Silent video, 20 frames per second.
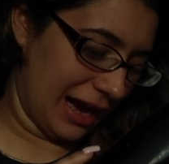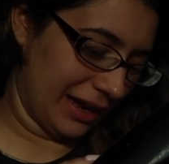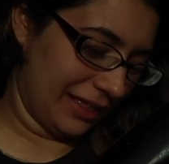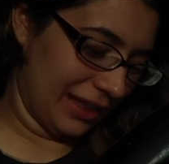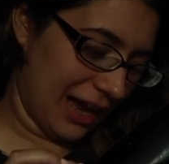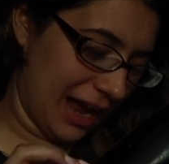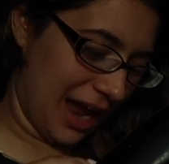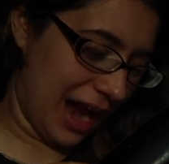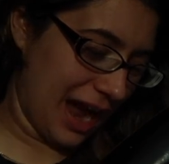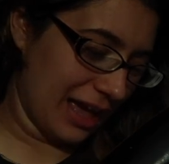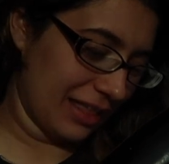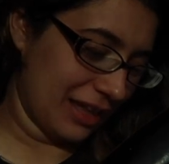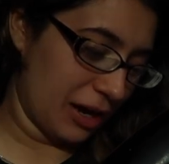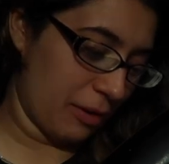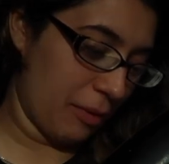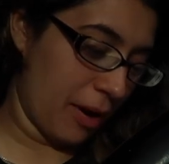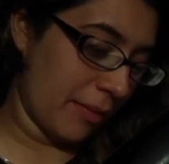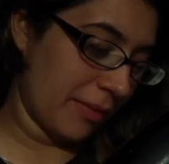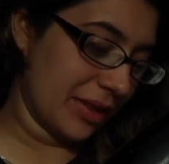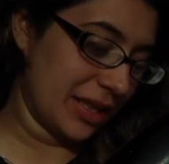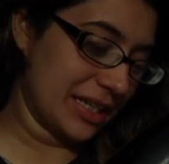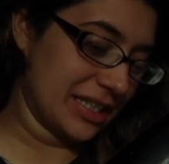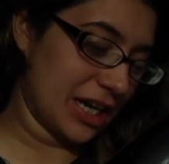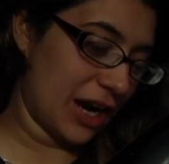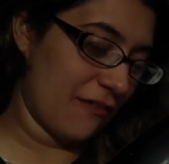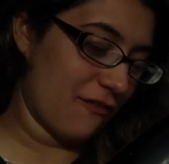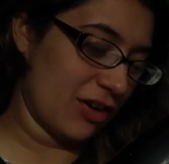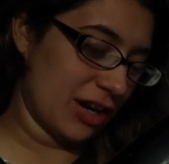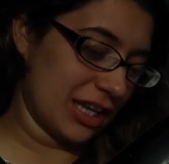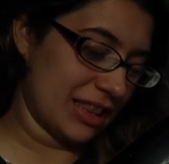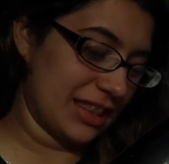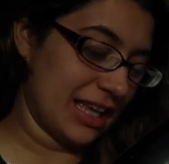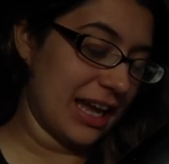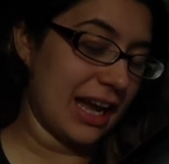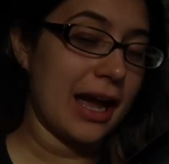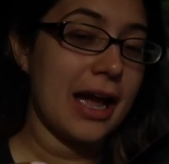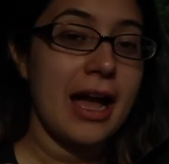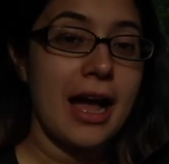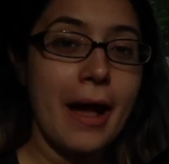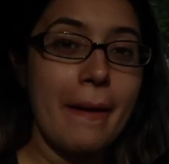I think I highlighted probably the entire fucking
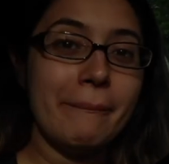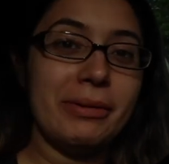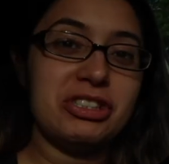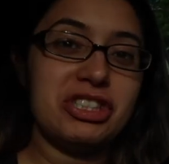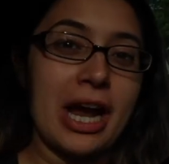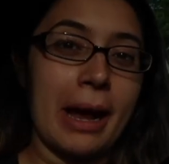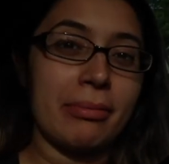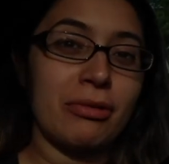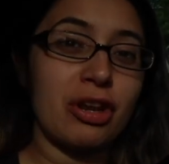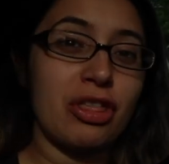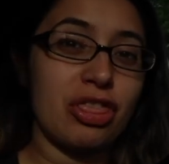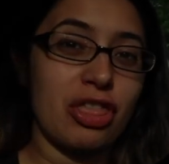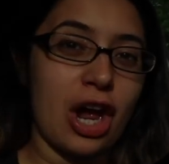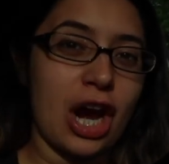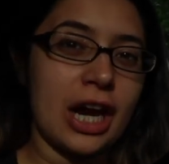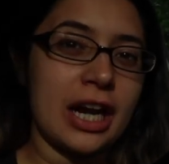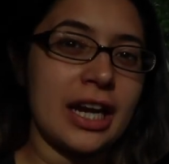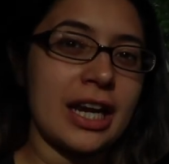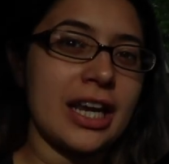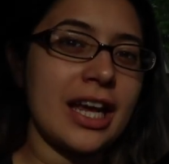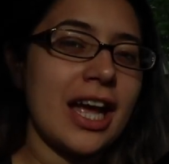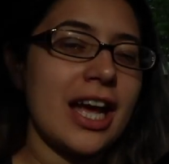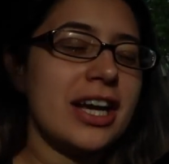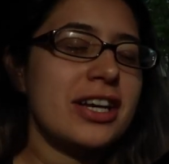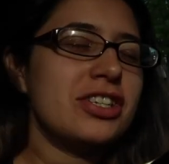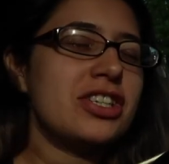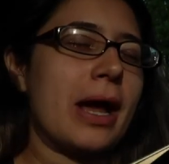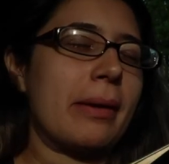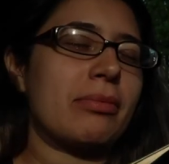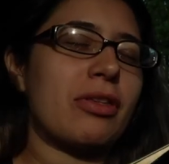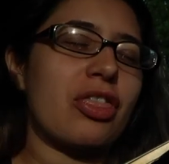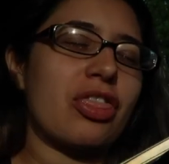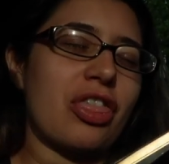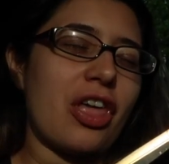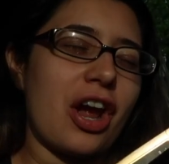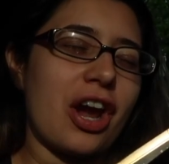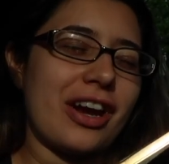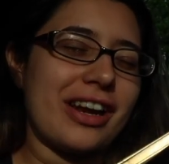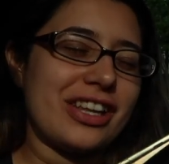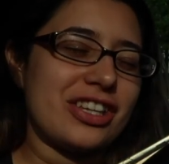thing. But chapter 30
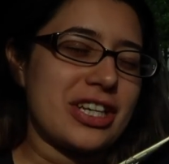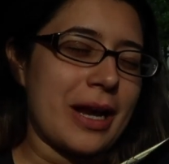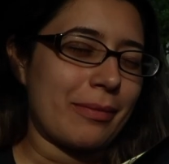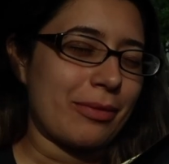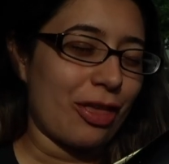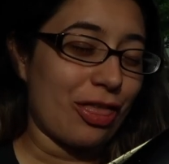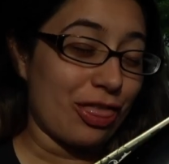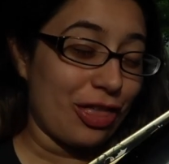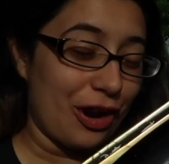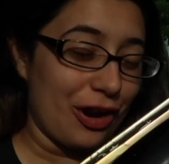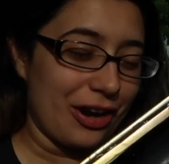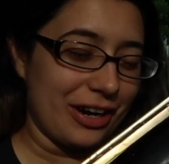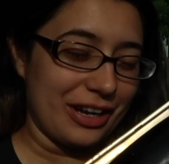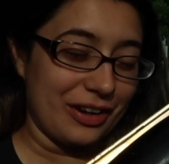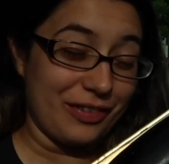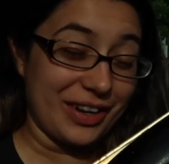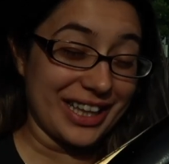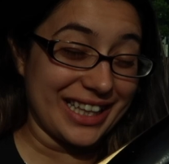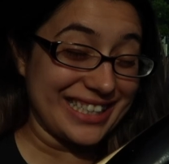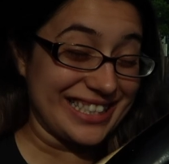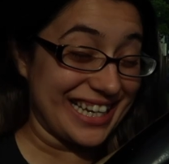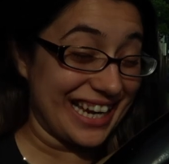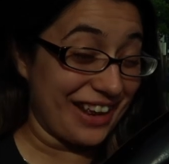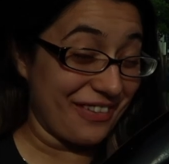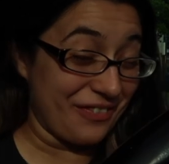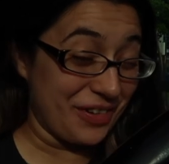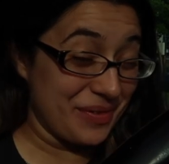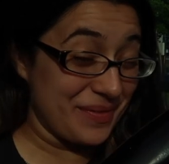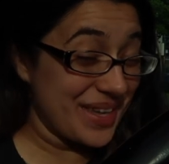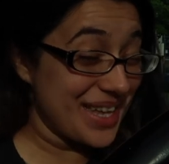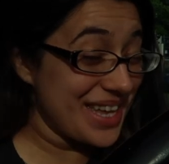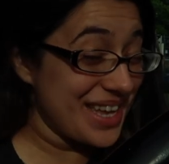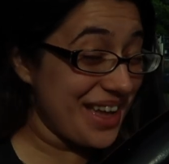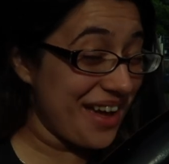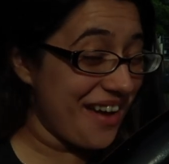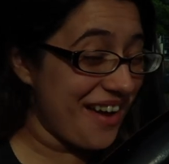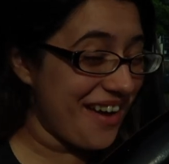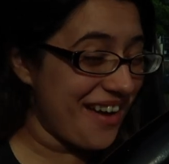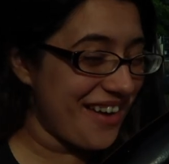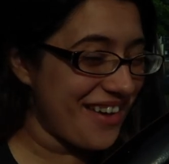really did it for me,
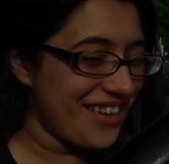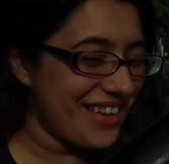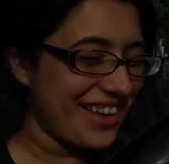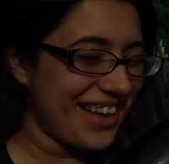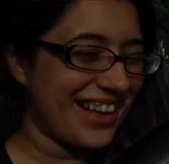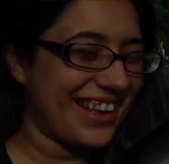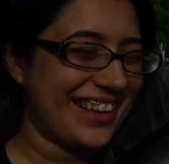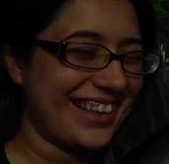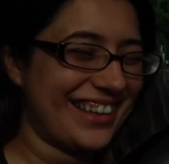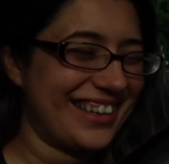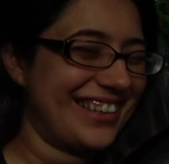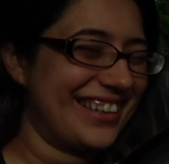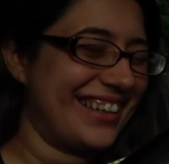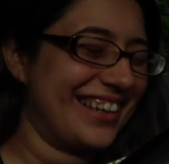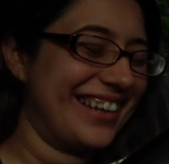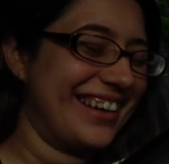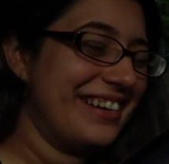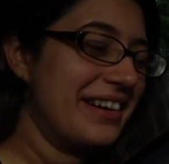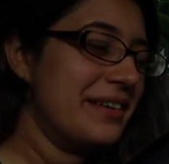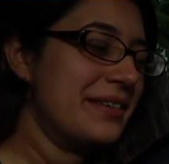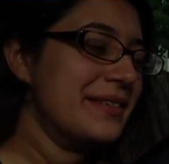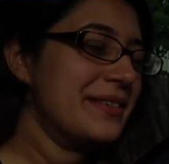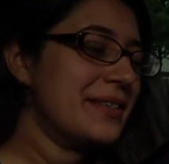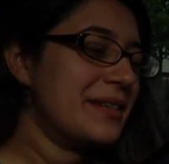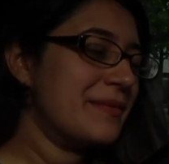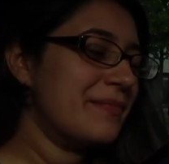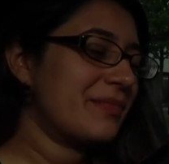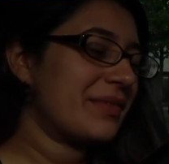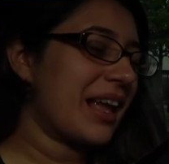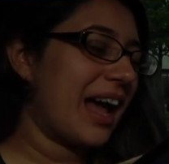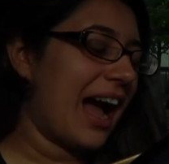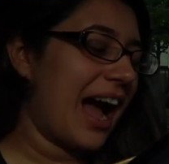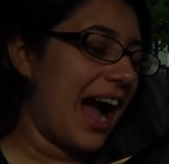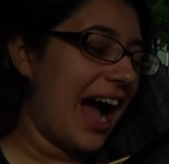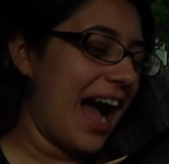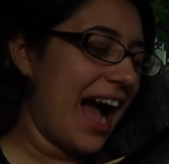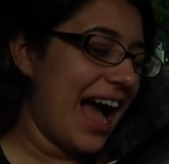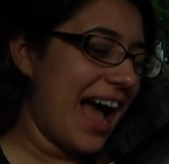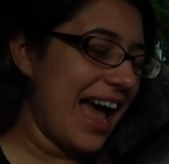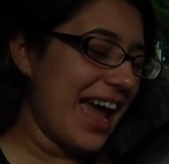y'all.
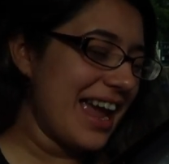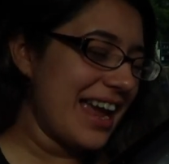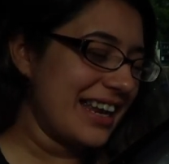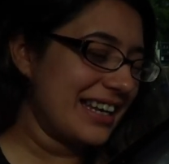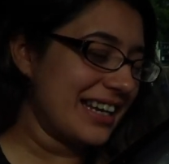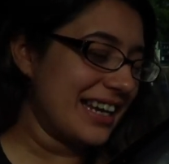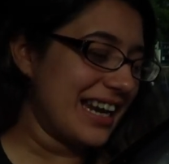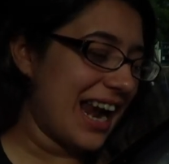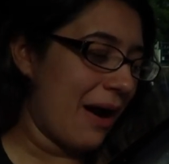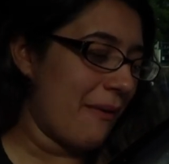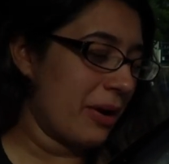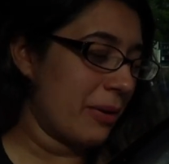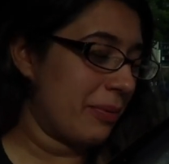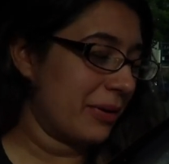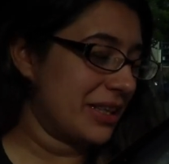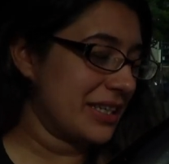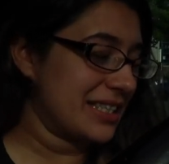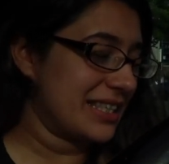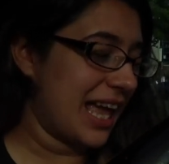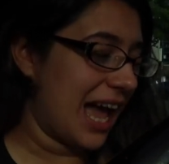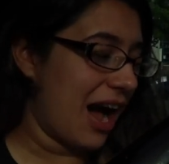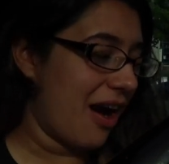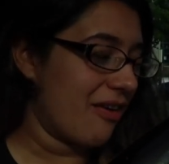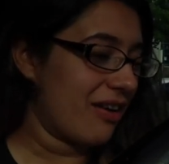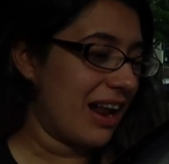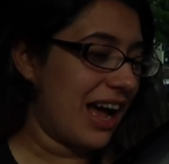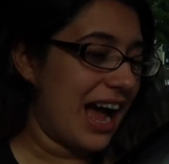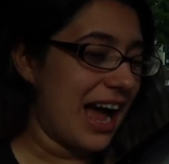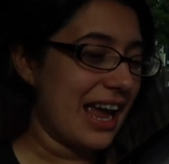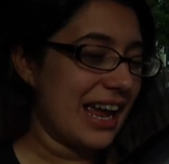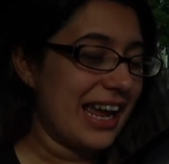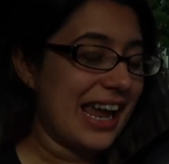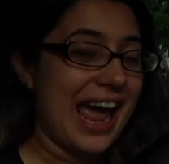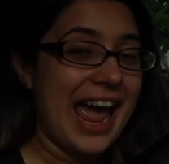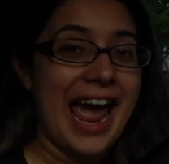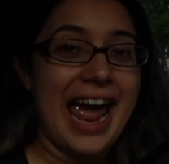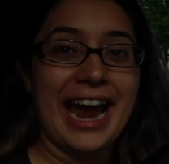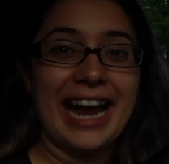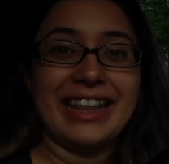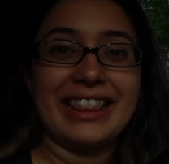I did not want to put this down. I
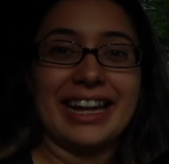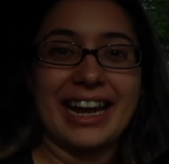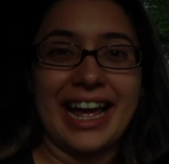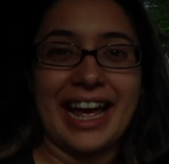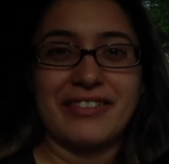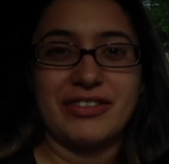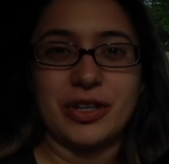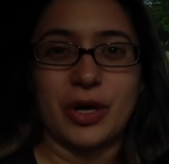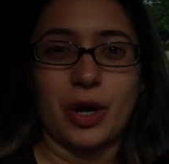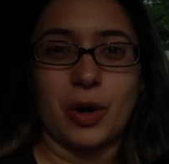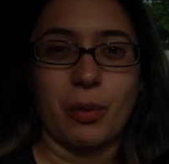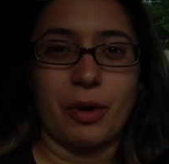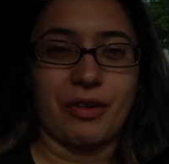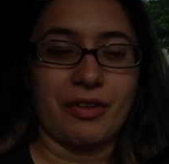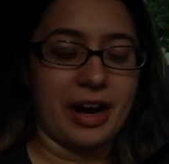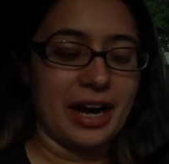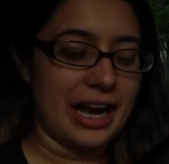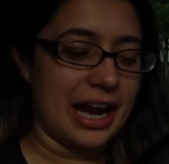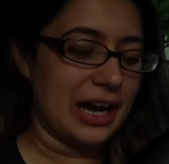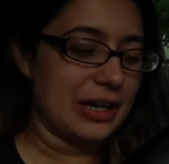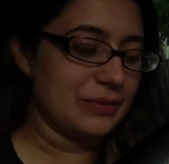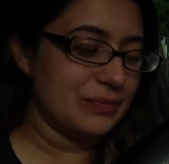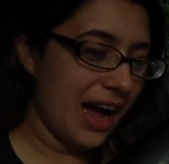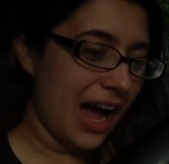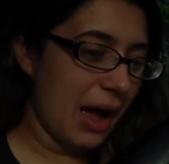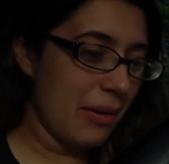hate that I have to go to work right now.